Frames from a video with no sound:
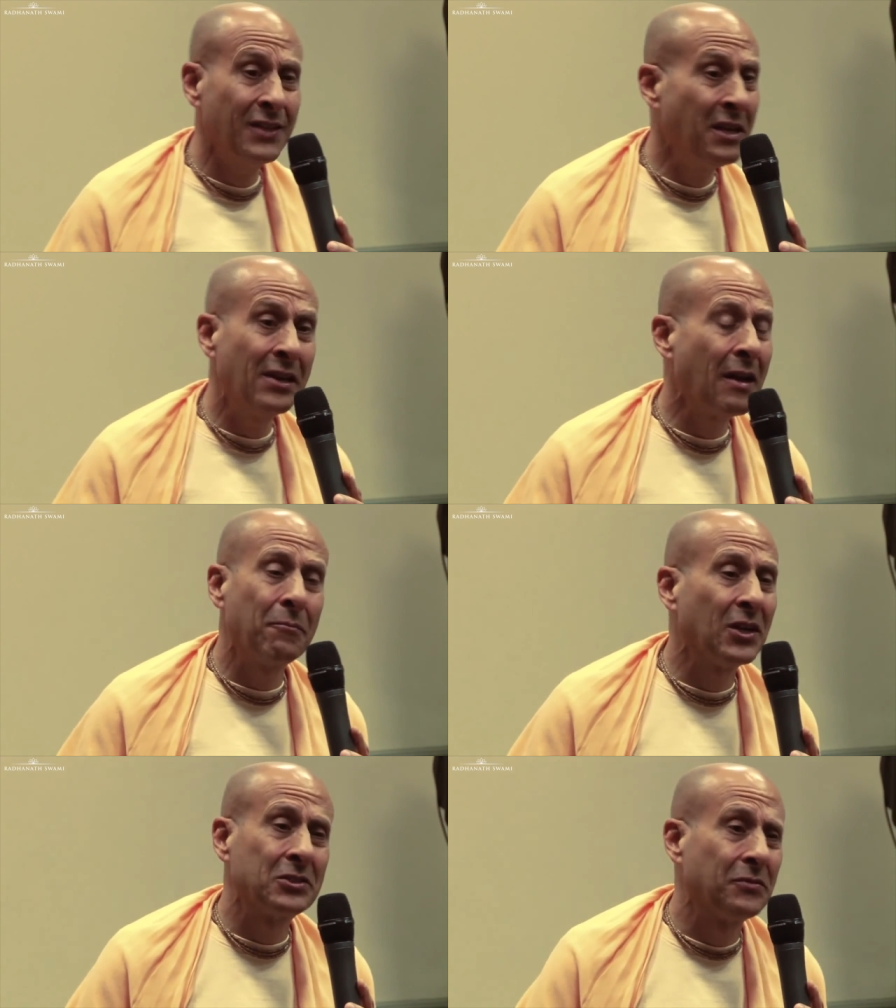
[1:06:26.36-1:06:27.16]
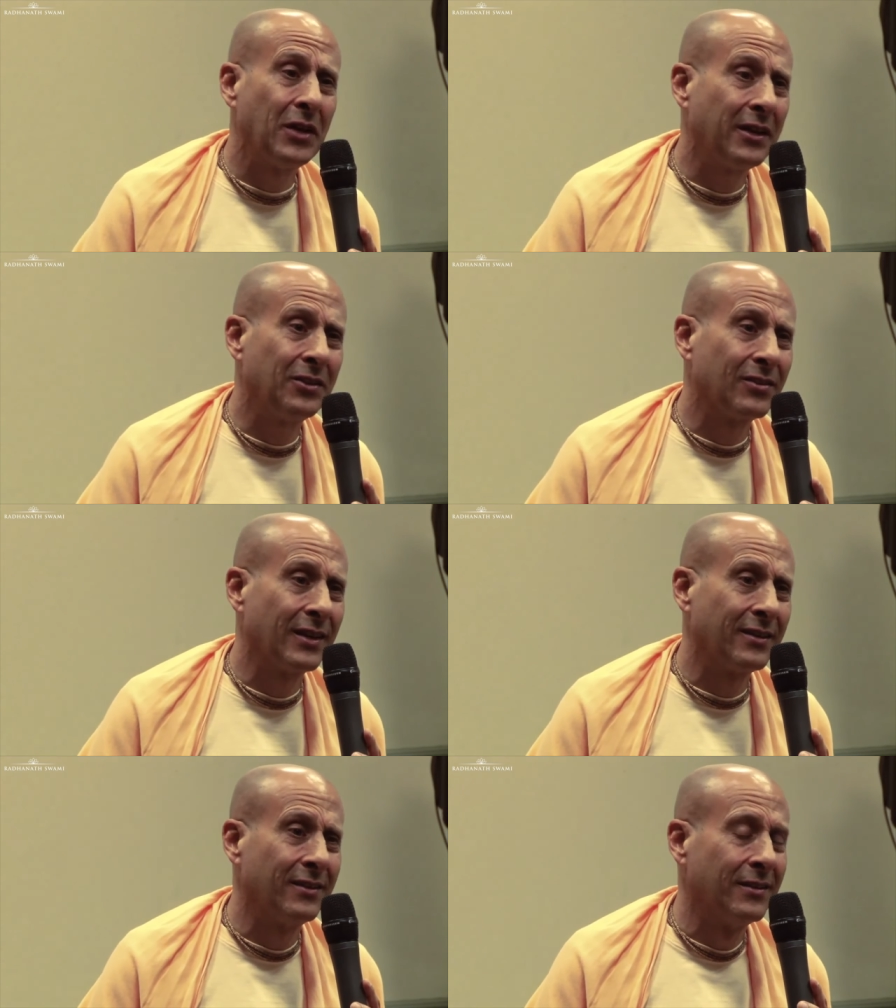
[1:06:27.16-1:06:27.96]
They didn't have much of
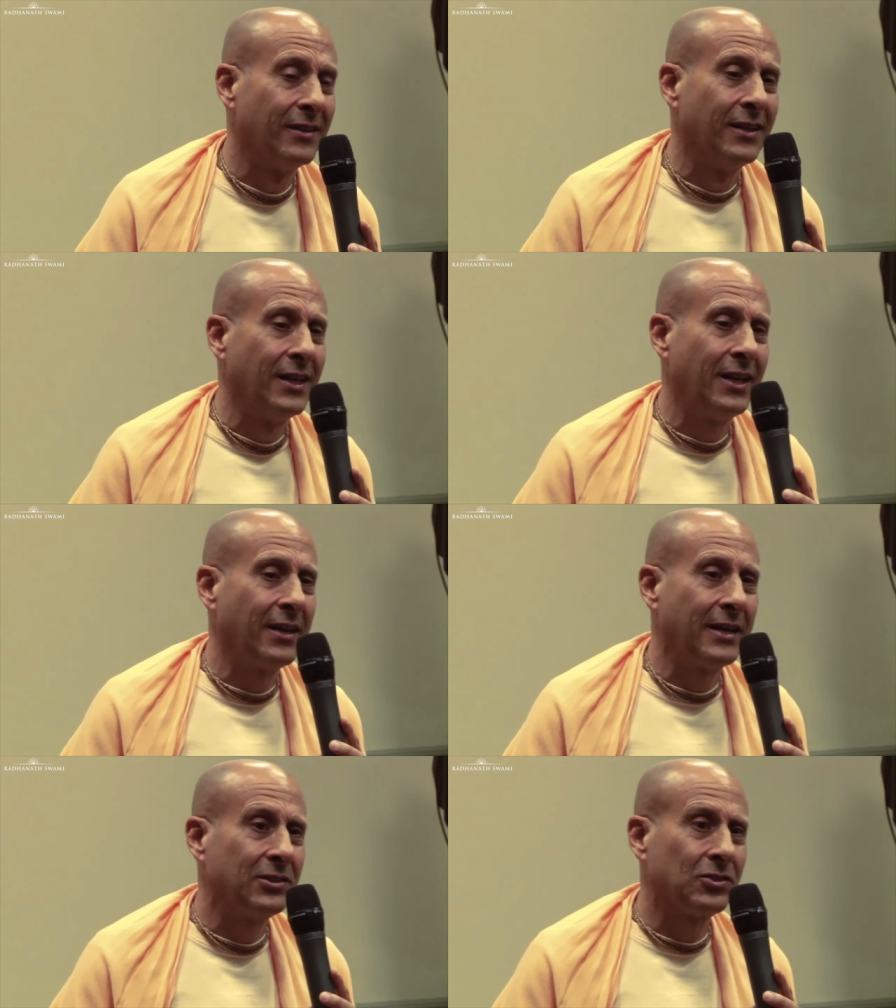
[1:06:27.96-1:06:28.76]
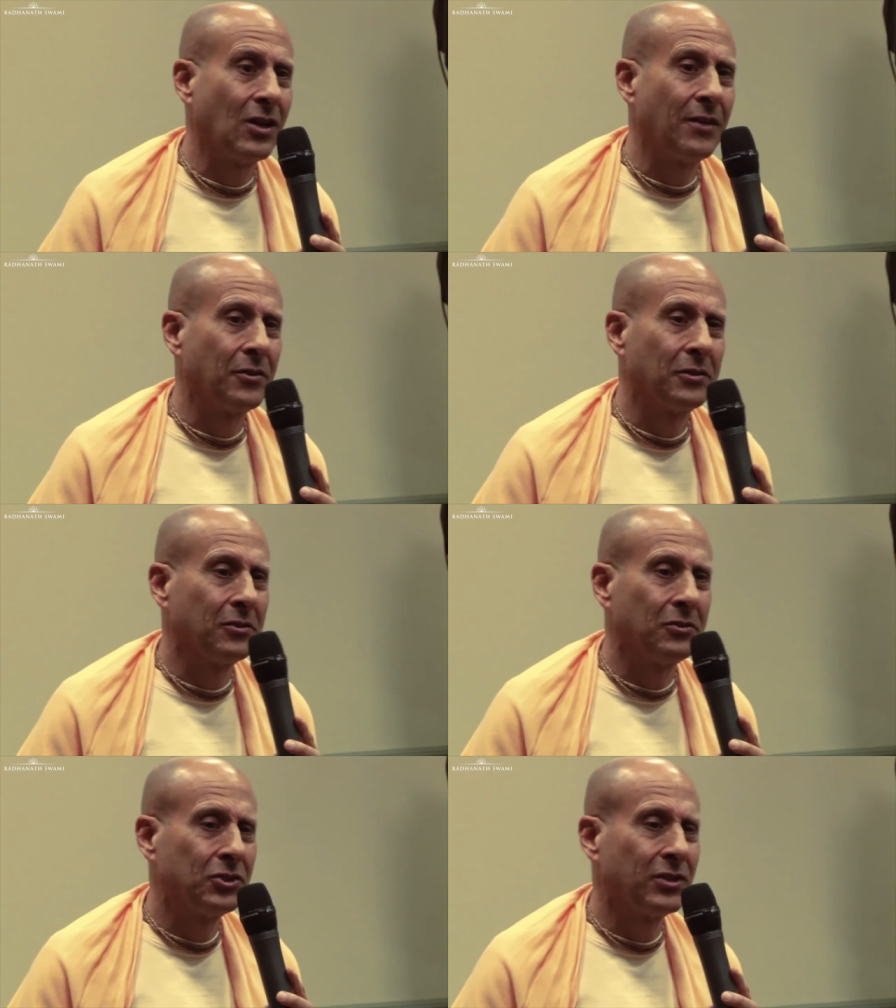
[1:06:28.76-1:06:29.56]
anything. And I saw their
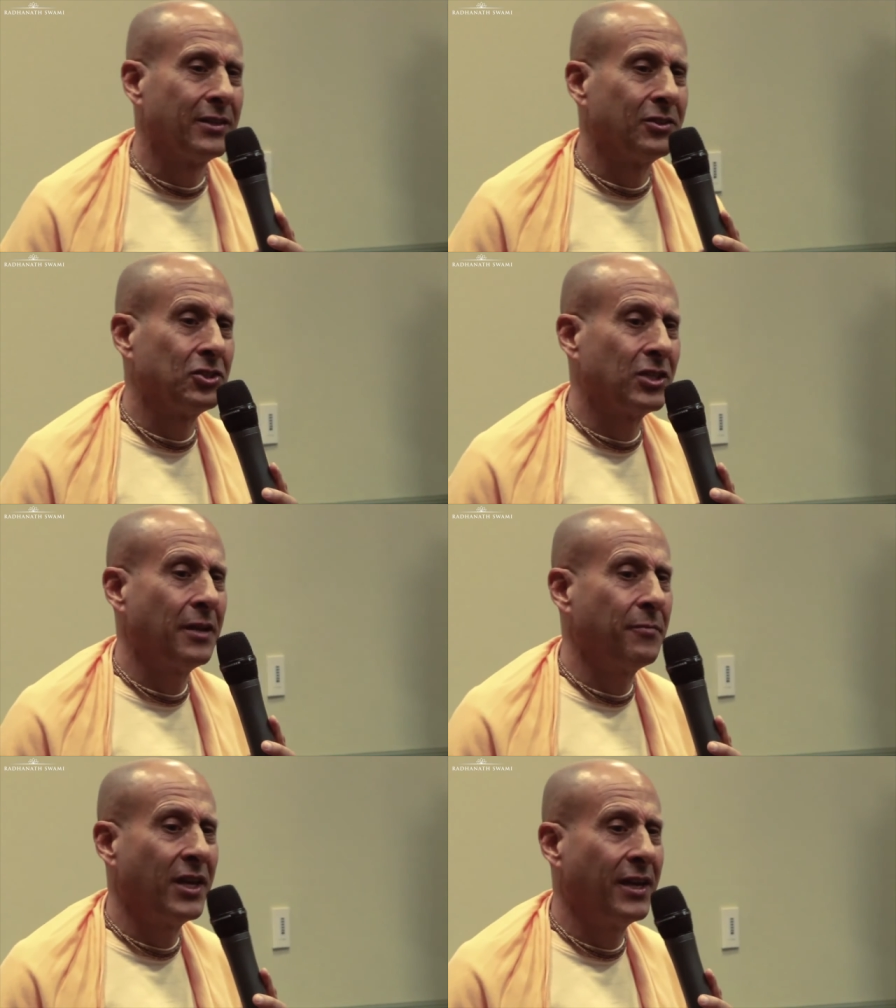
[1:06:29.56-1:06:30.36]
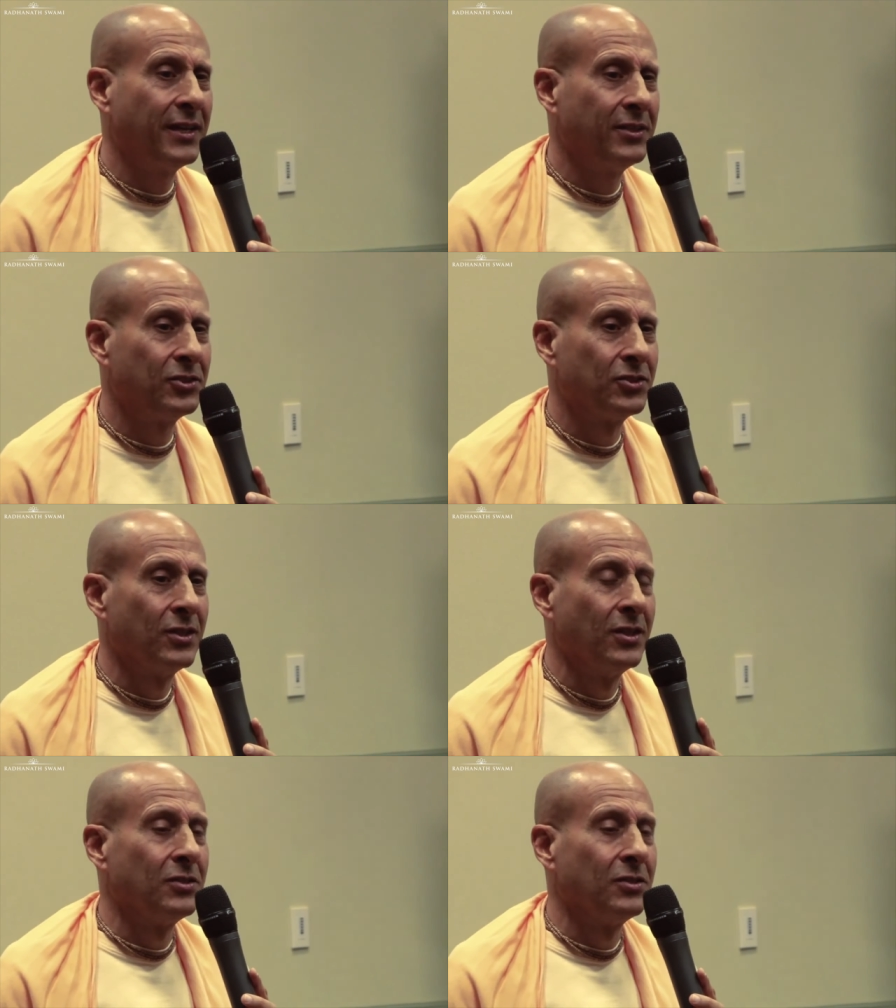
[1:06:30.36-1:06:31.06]
little son, the same age,